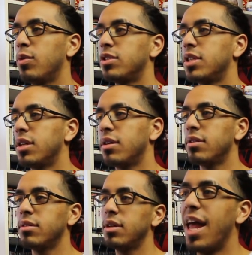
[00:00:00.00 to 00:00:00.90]
with
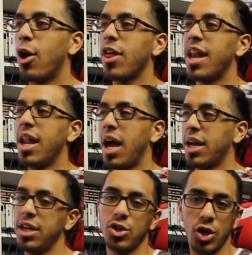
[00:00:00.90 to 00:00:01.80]
Shino? And are they not
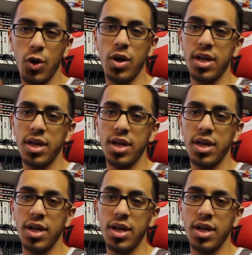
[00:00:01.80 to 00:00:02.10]
going to show